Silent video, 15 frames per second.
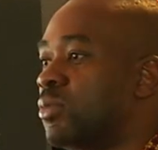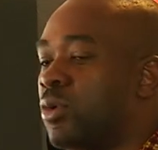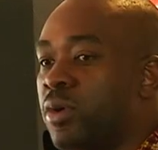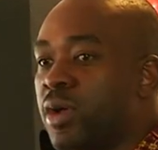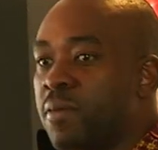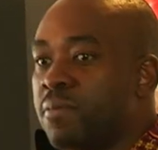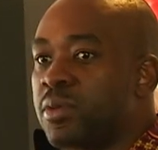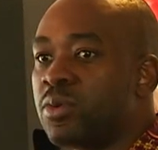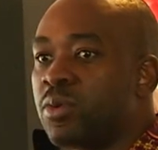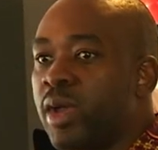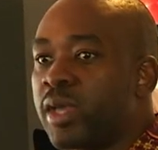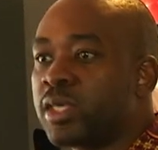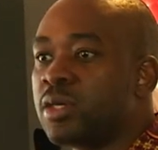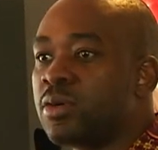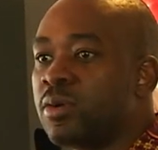who have been
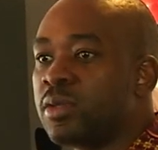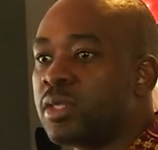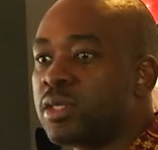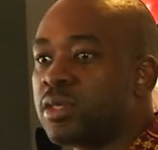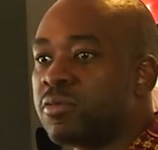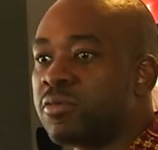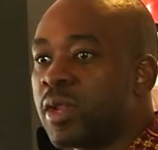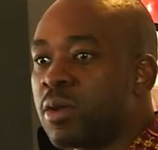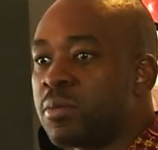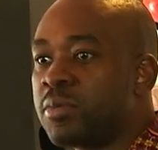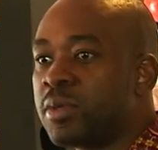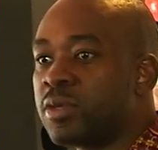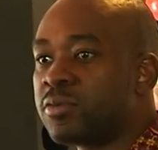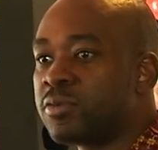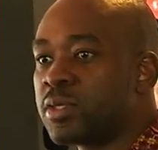working on the
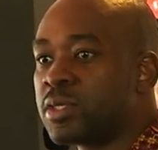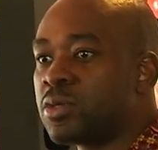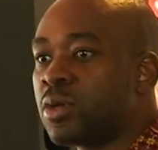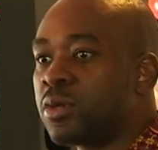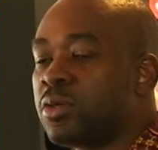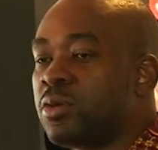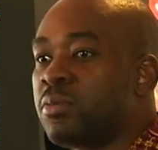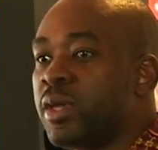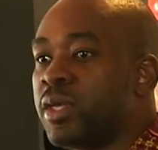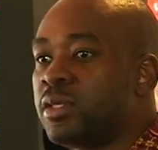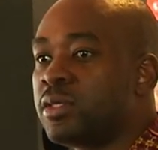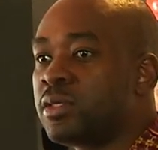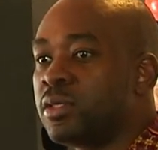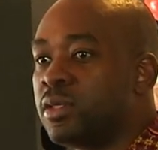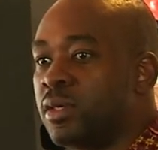development of this
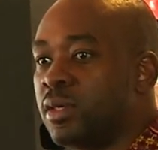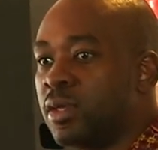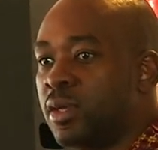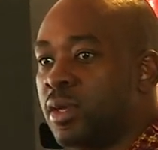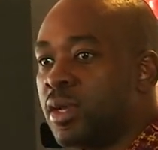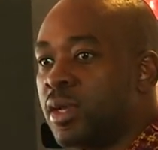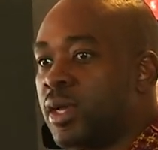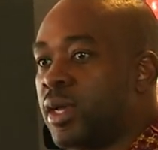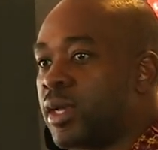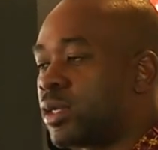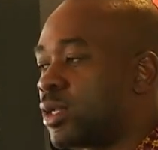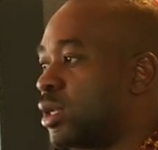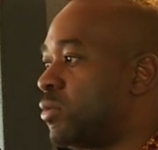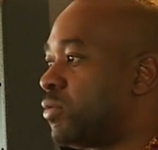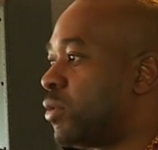document,
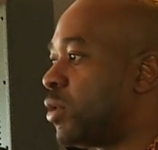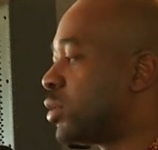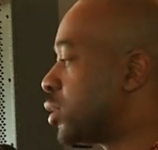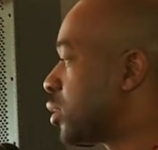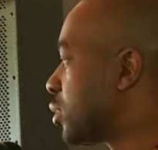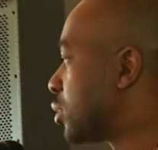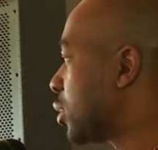Clifford